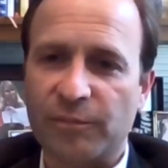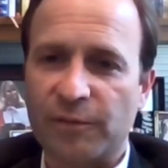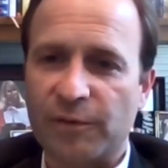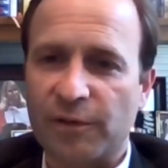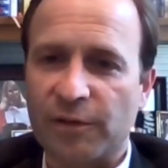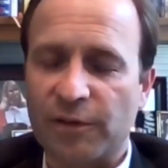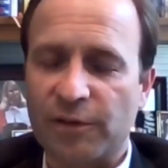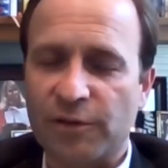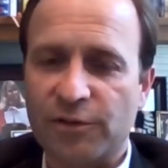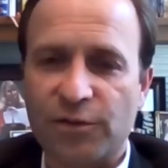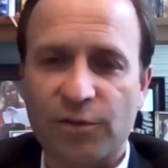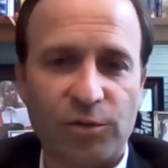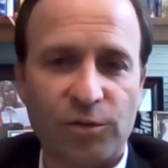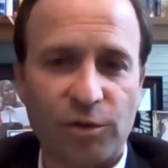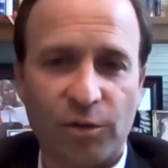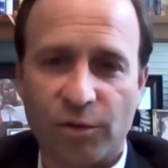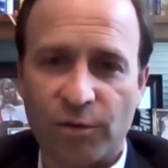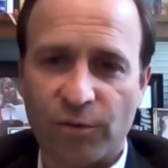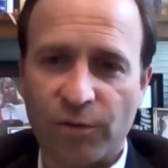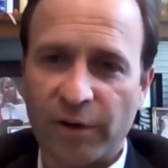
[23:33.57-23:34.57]
These two
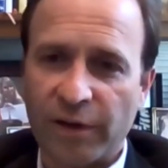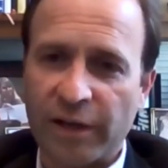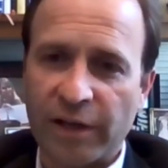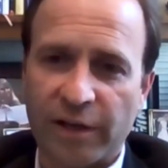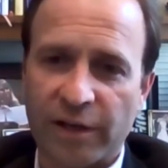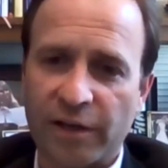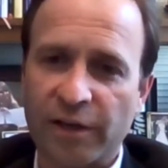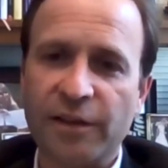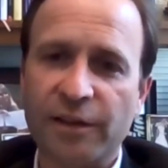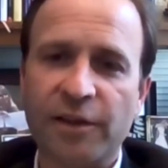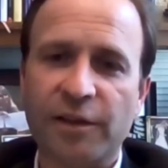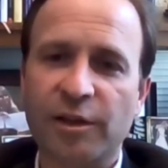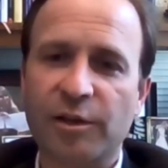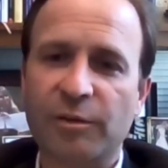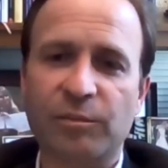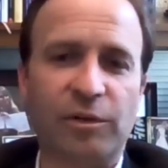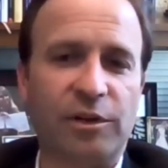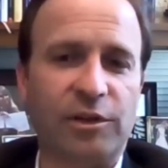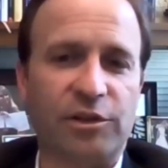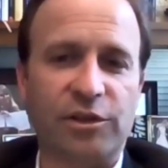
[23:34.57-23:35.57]
don't agree on
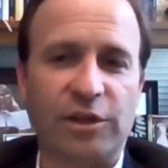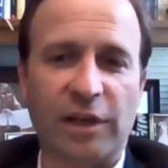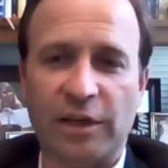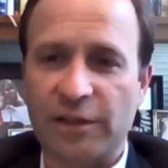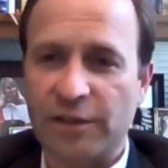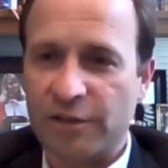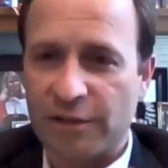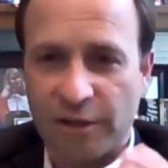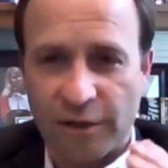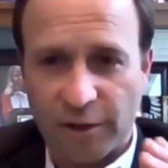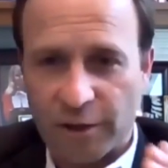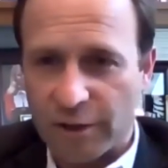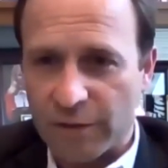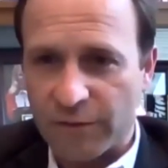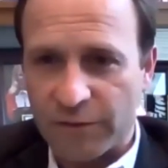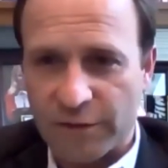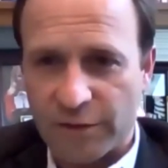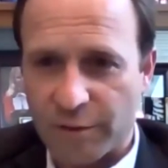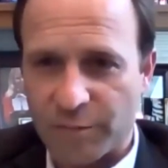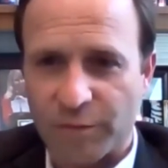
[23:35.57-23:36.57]
anything, but Chinese
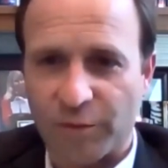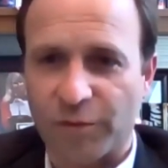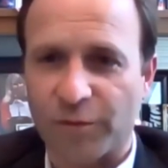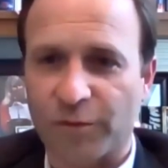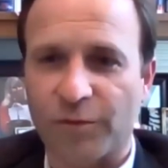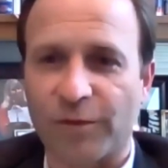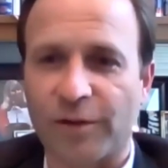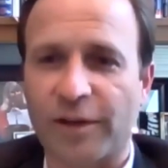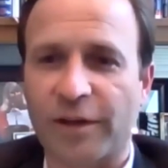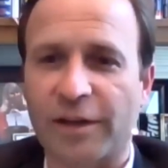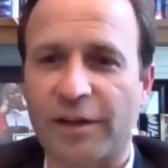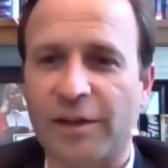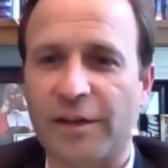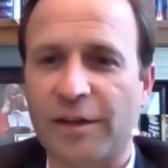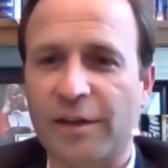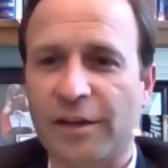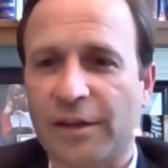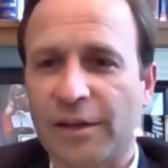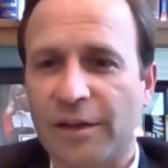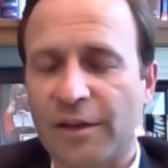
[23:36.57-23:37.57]
tariffs, they both agree
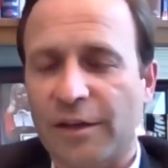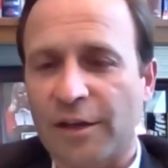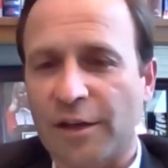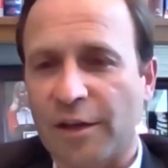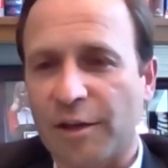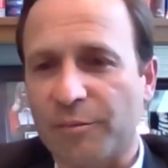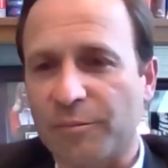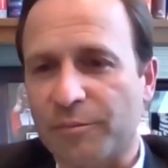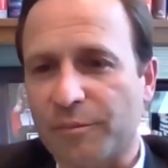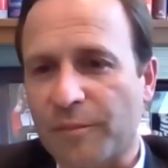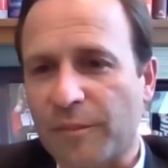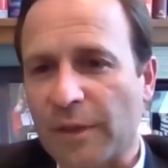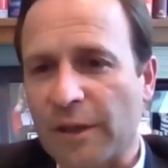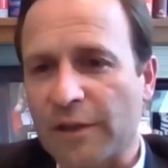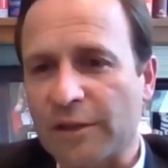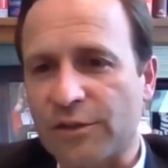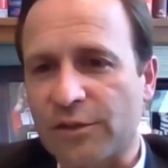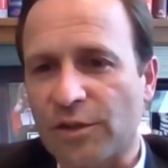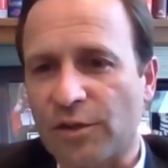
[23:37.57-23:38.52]
on. You